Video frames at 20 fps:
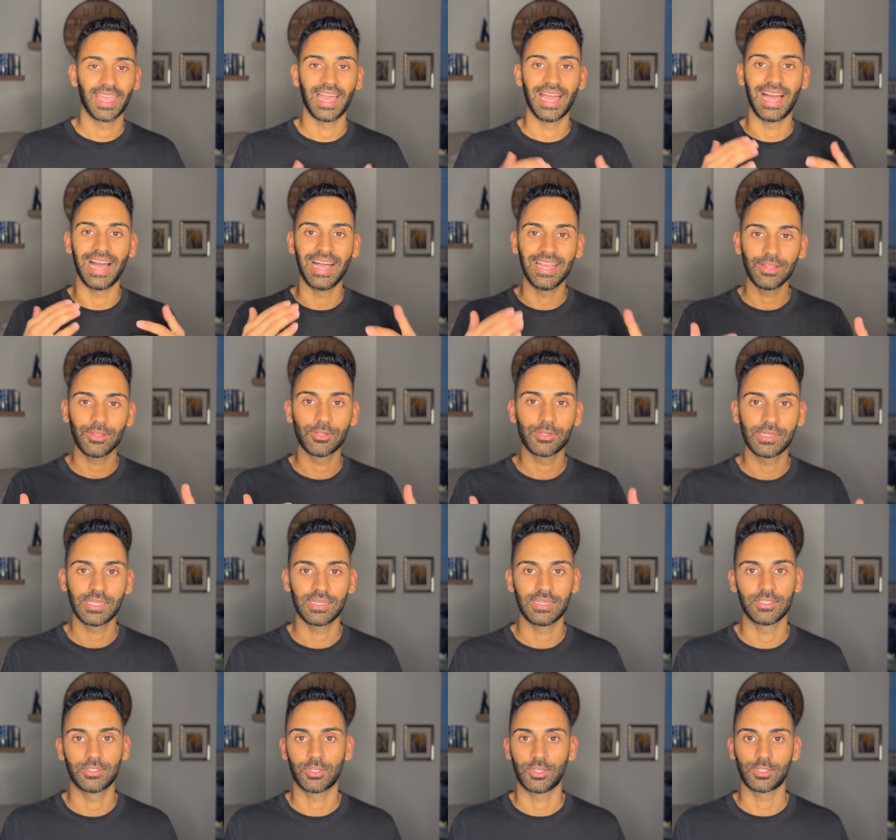I learned
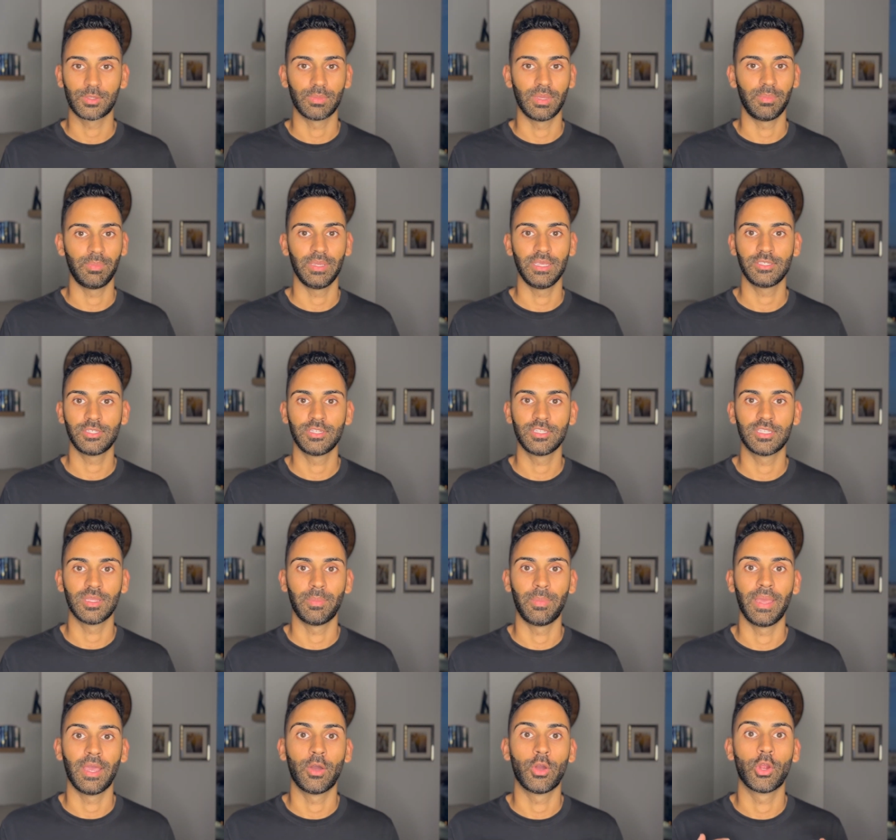how to talk to my patients
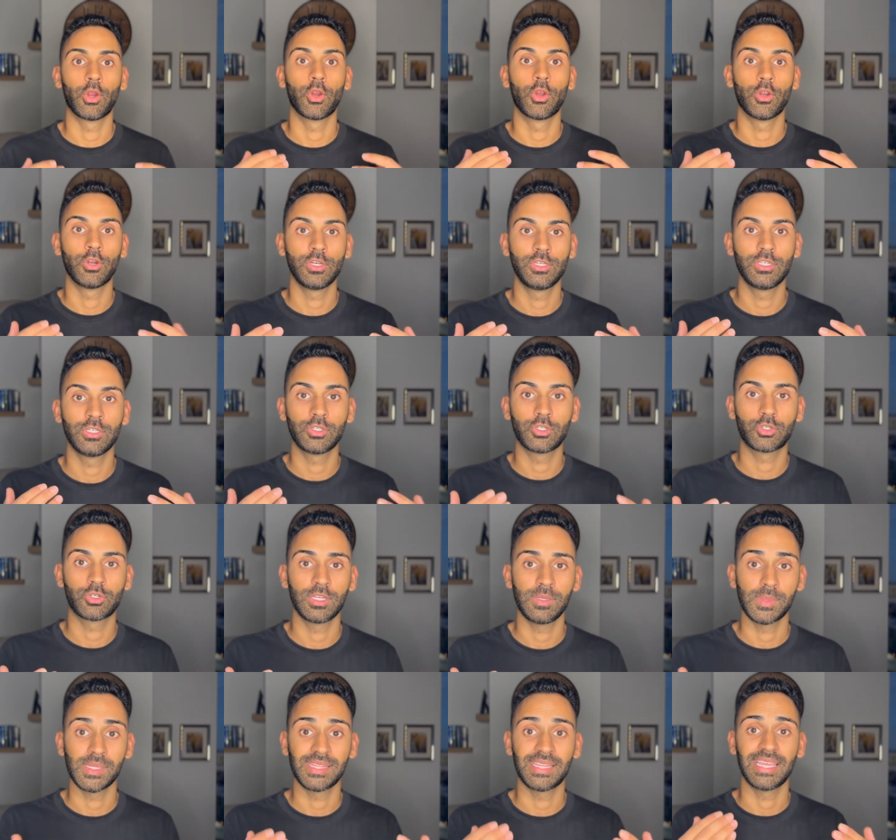about urgent
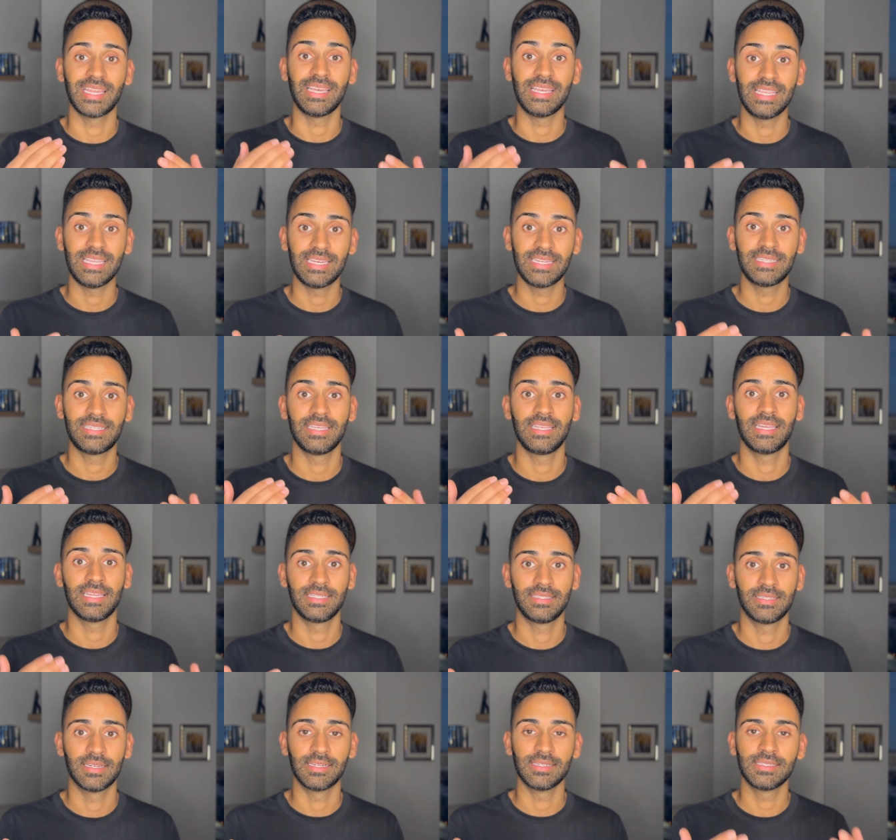treatment that needed to
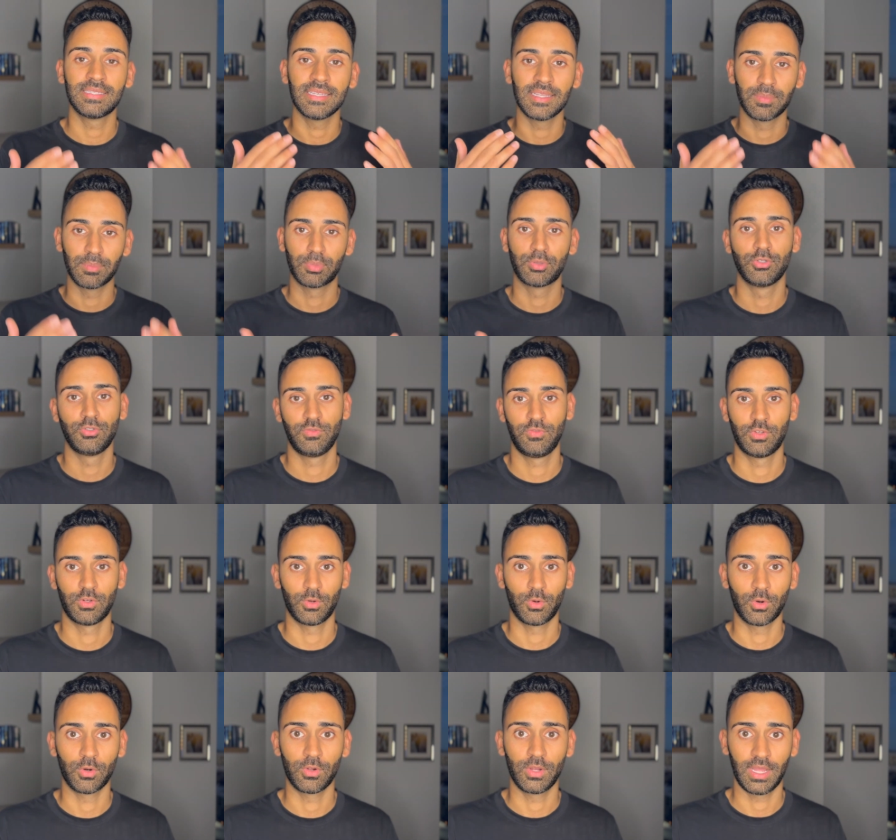get done to improve their
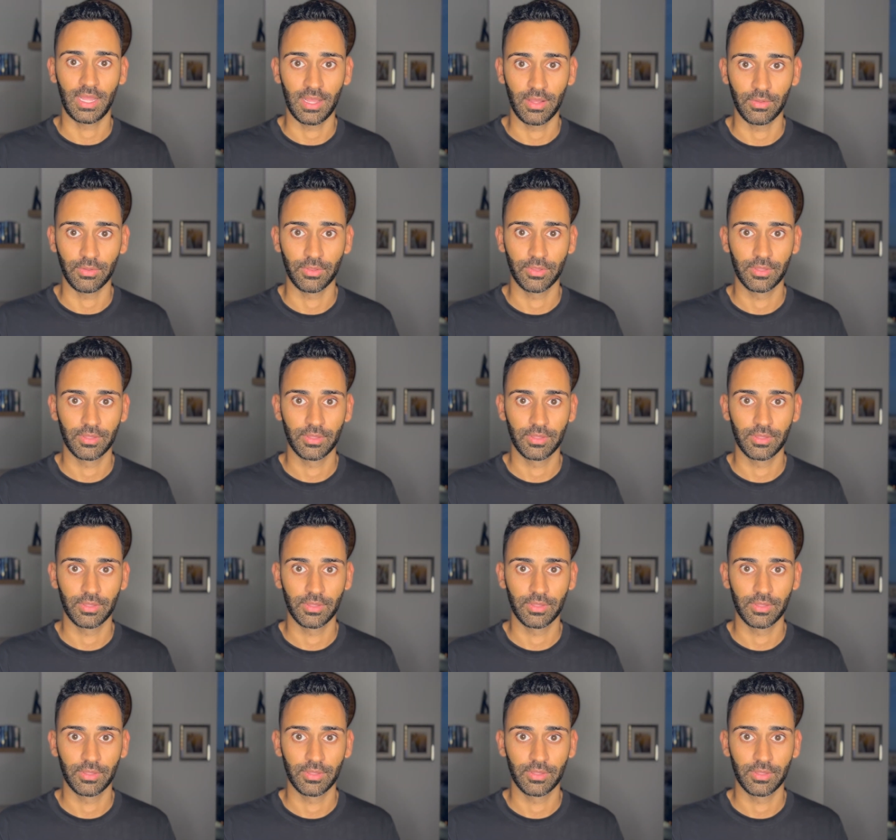oral health.